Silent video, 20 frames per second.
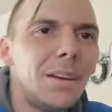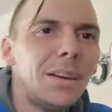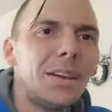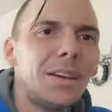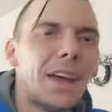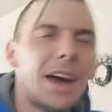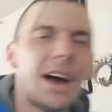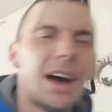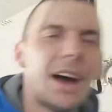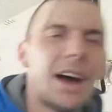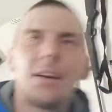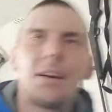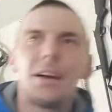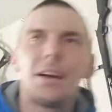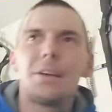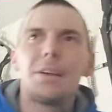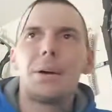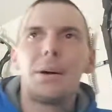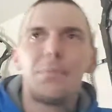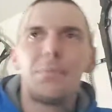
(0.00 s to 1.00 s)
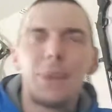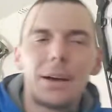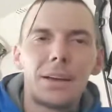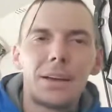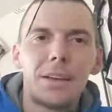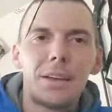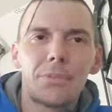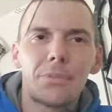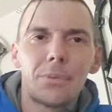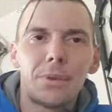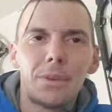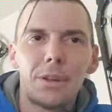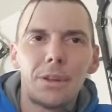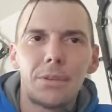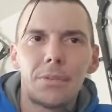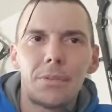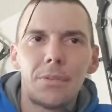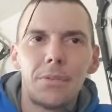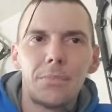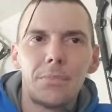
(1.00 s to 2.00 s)
Yeah, well, my kids are real
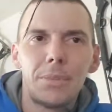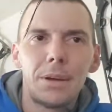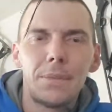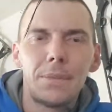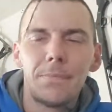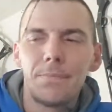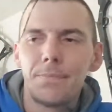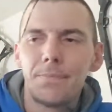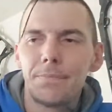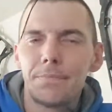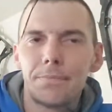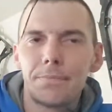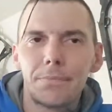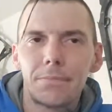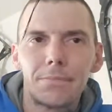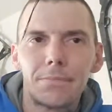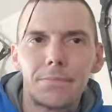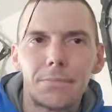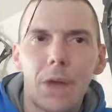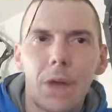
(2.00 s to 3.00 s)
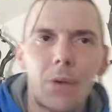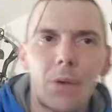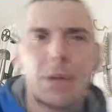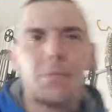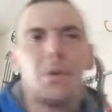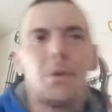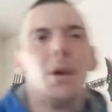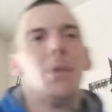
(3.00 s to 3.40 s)
little, but okay.